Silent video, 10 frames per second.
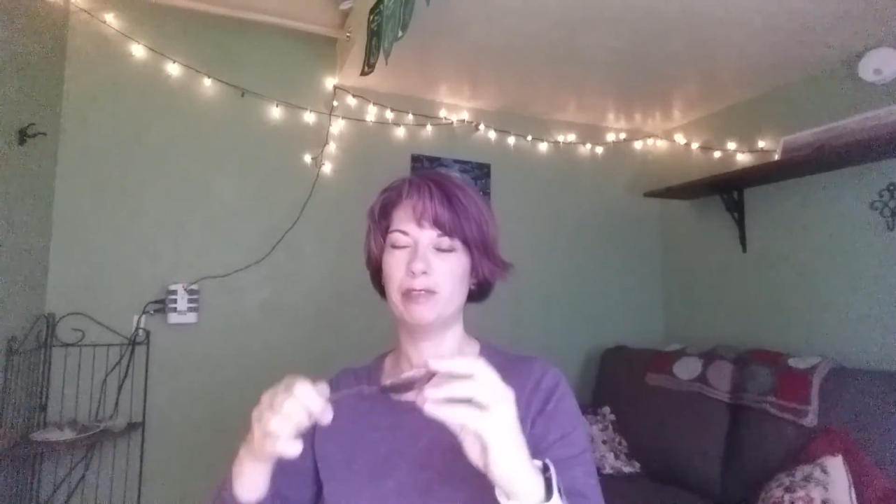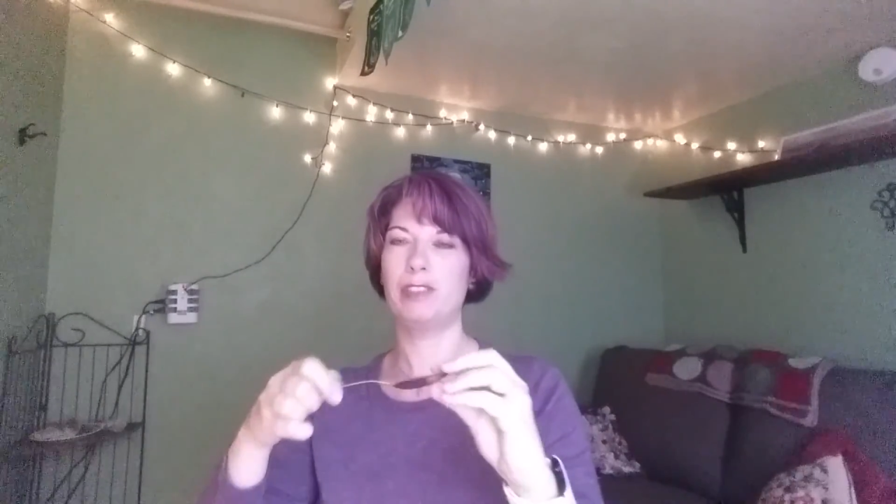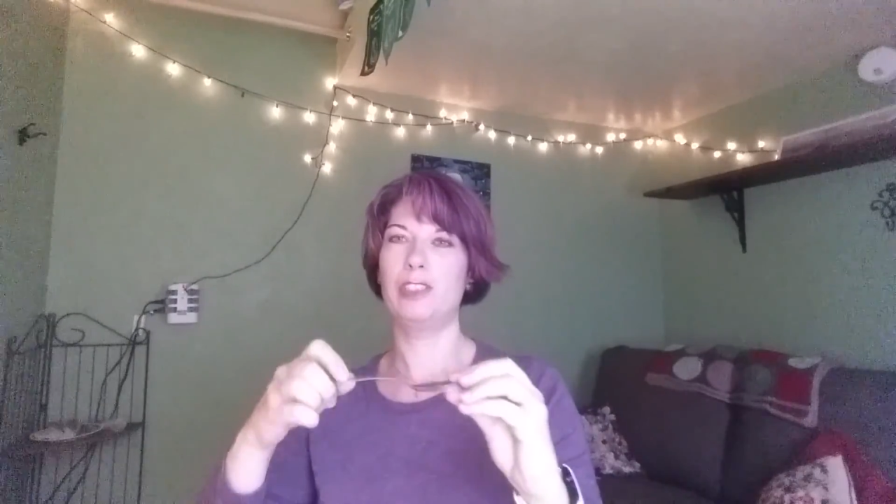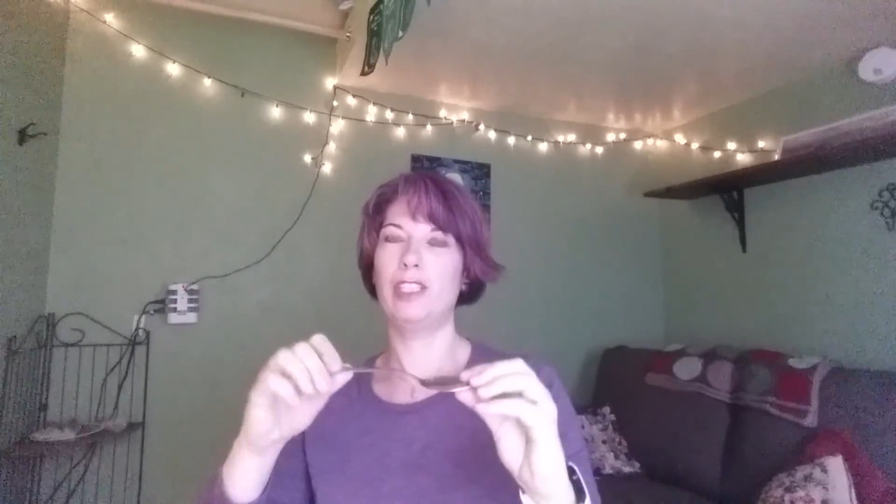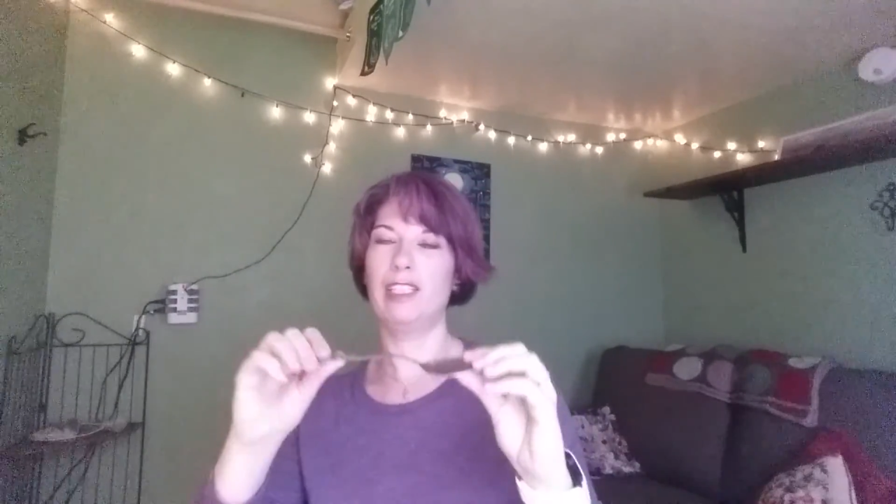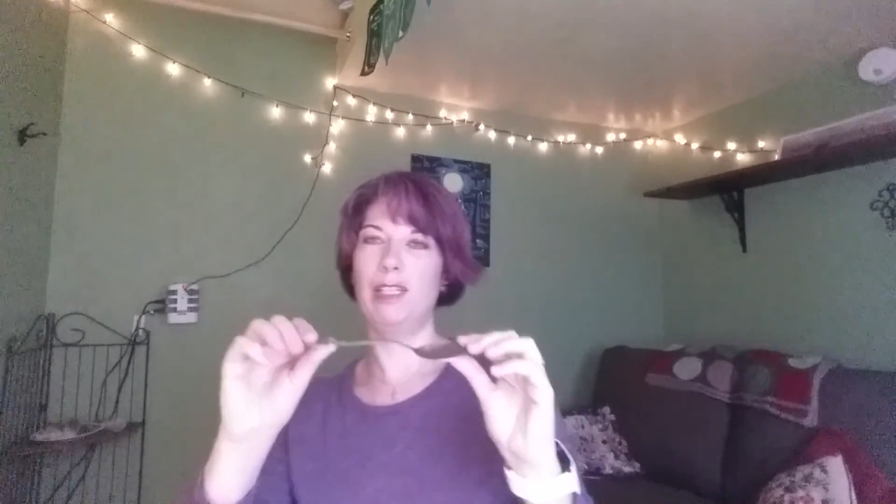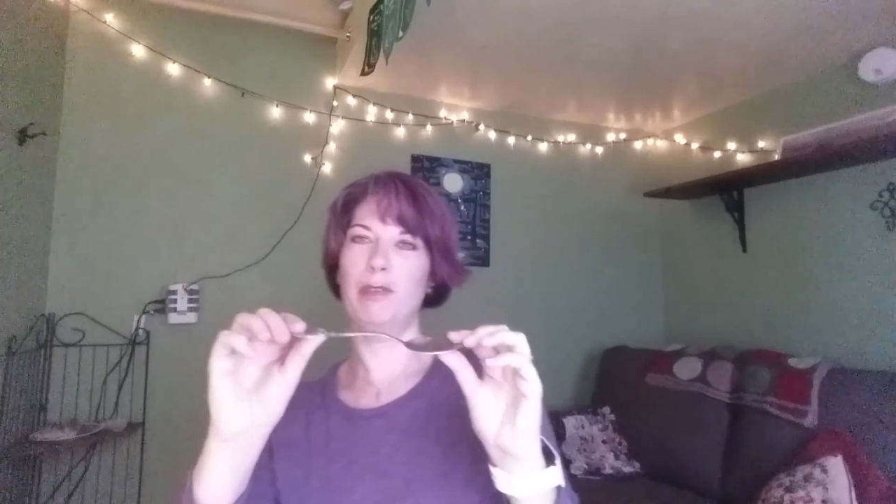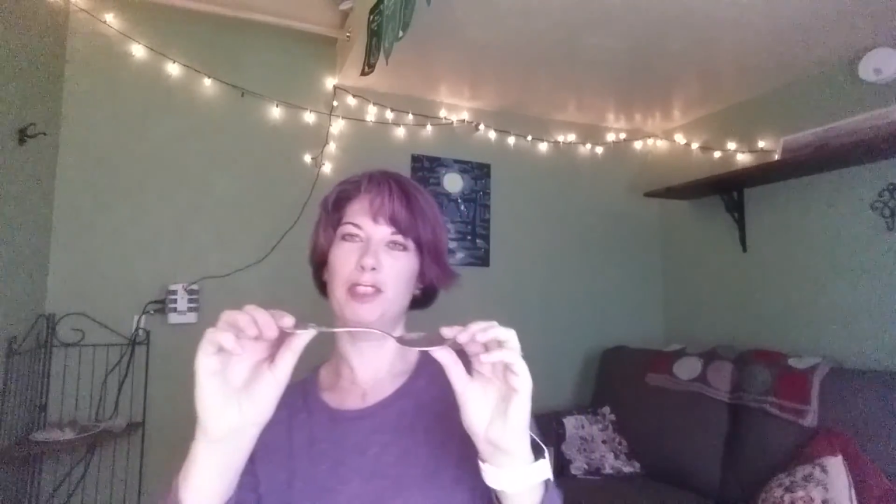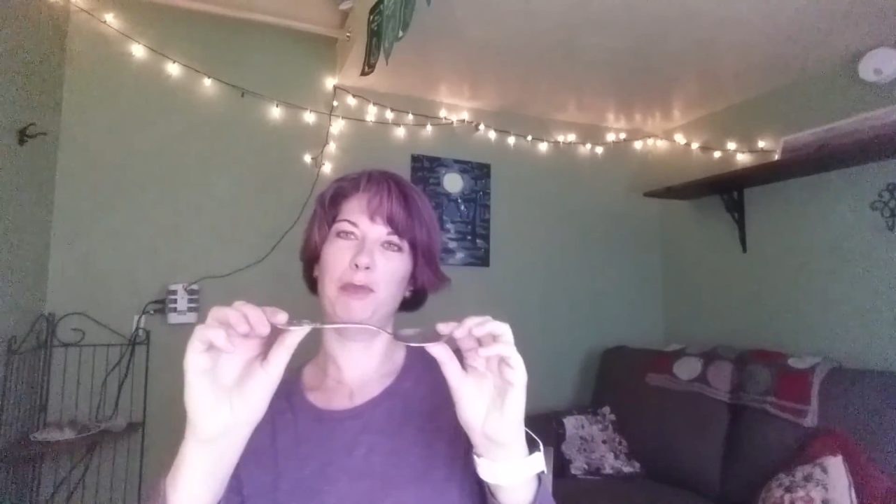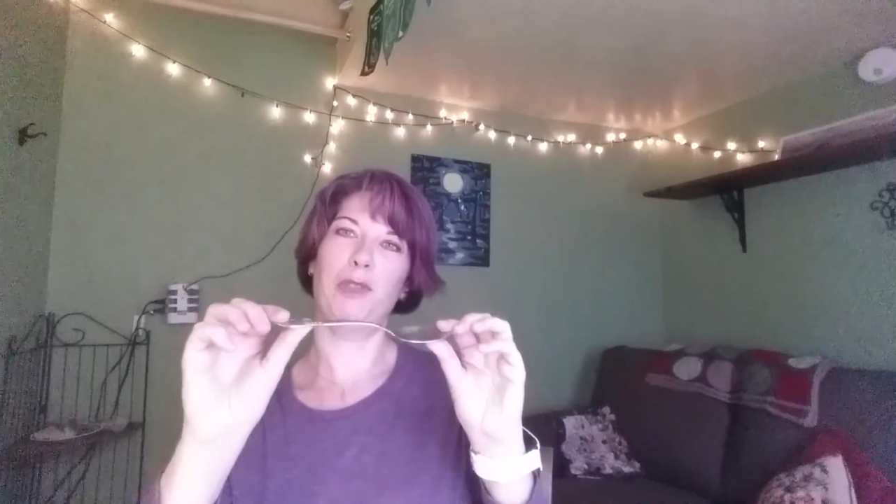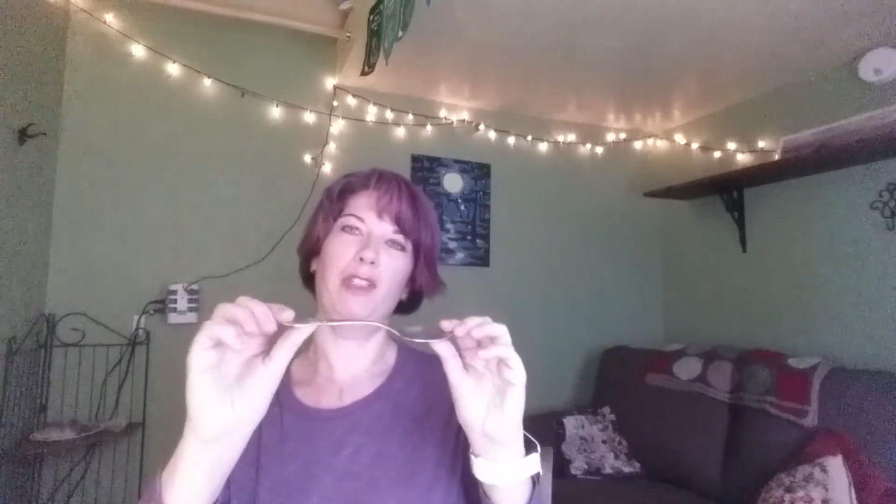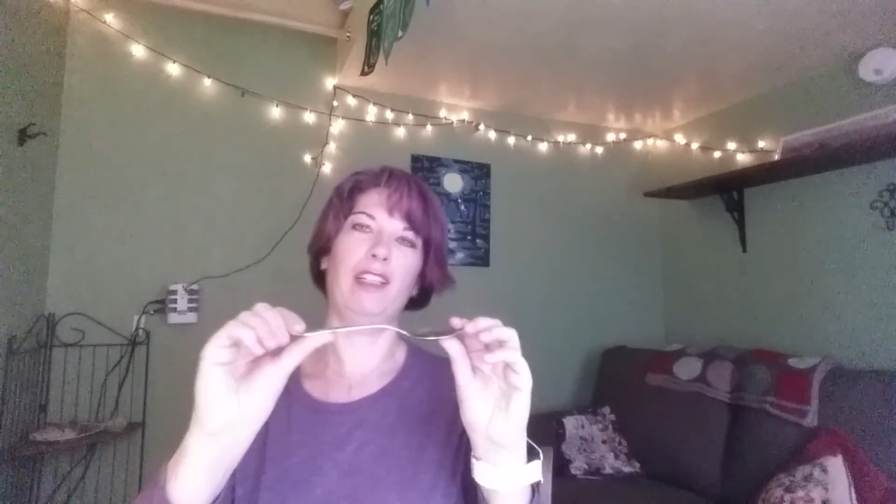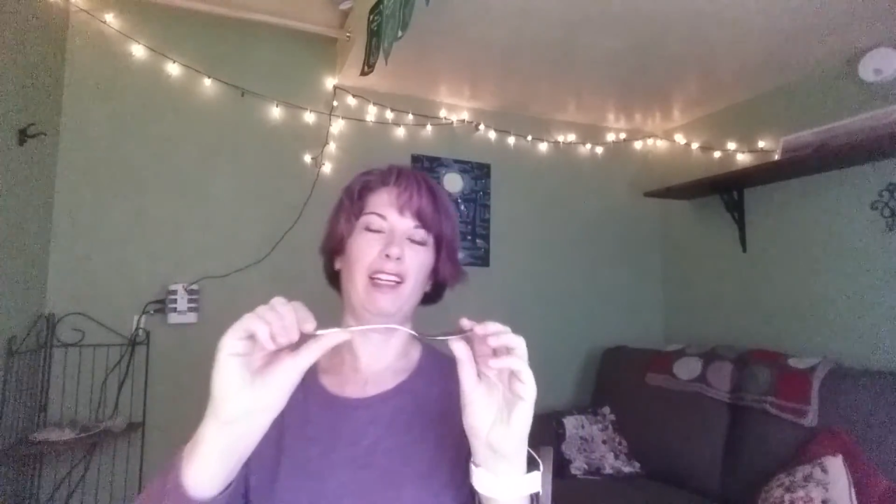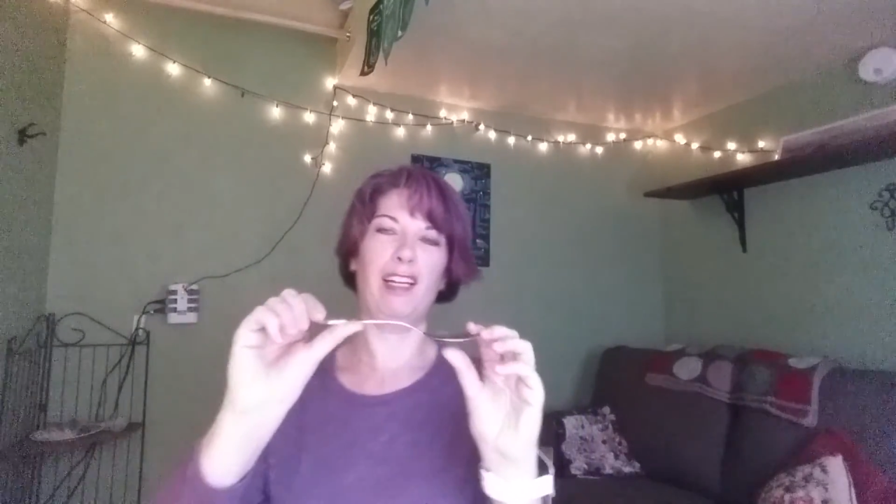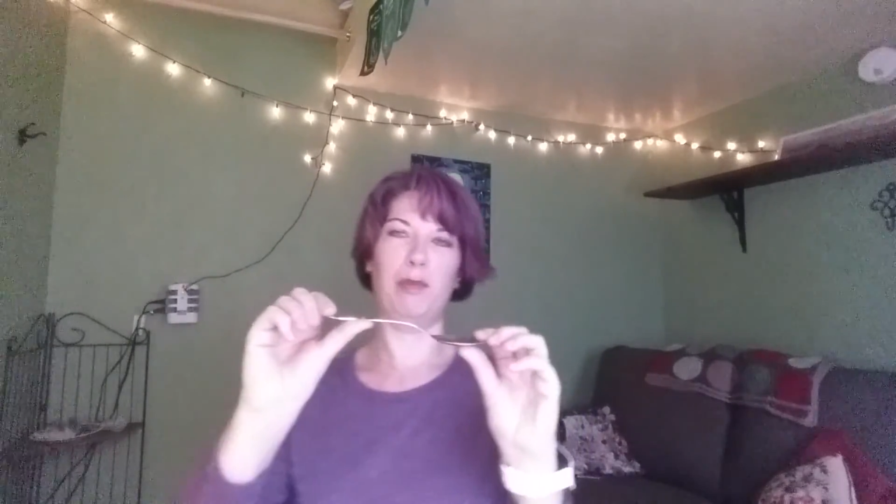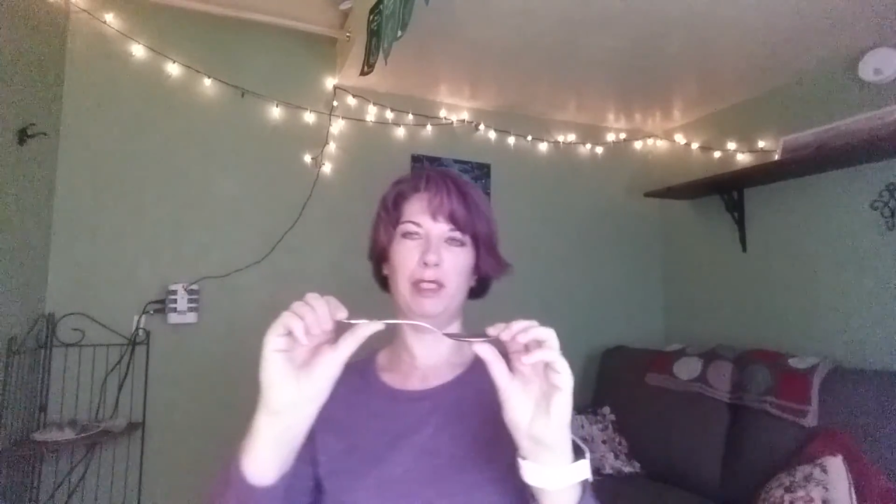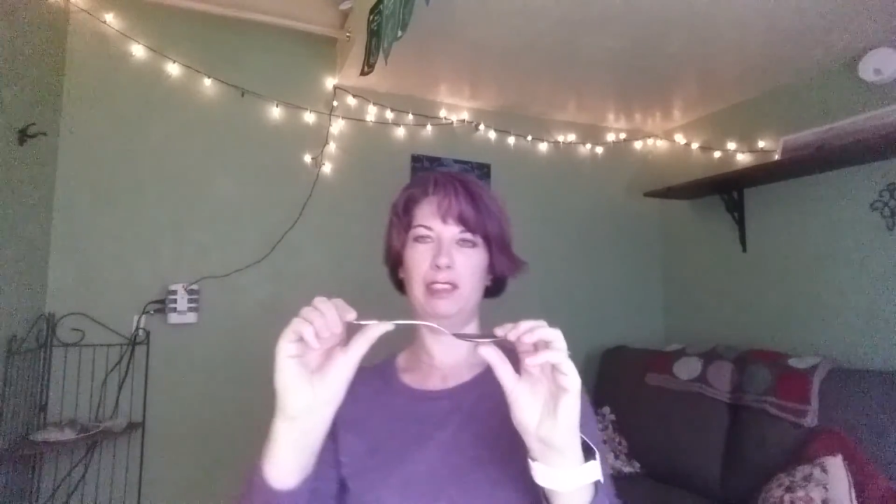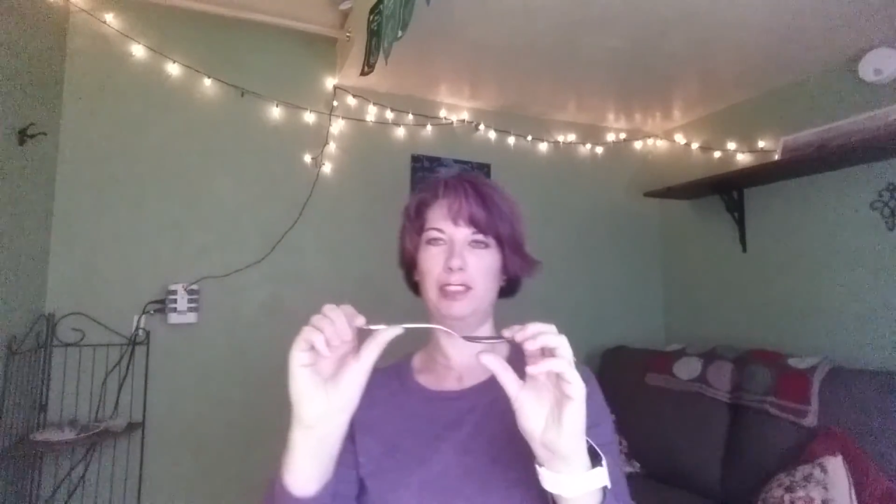I'll try and keep the spoon on camera